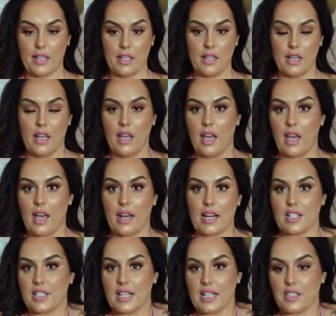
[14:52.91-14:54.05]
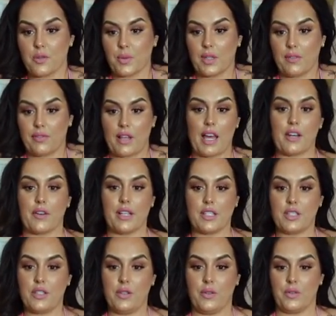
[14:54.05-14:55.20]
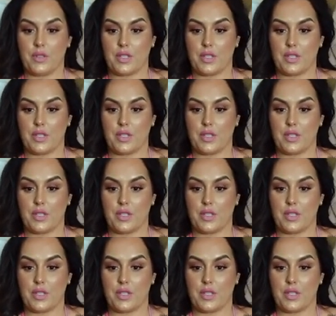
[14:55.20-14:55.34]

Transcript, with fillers: And I just think it's a really flattering suit.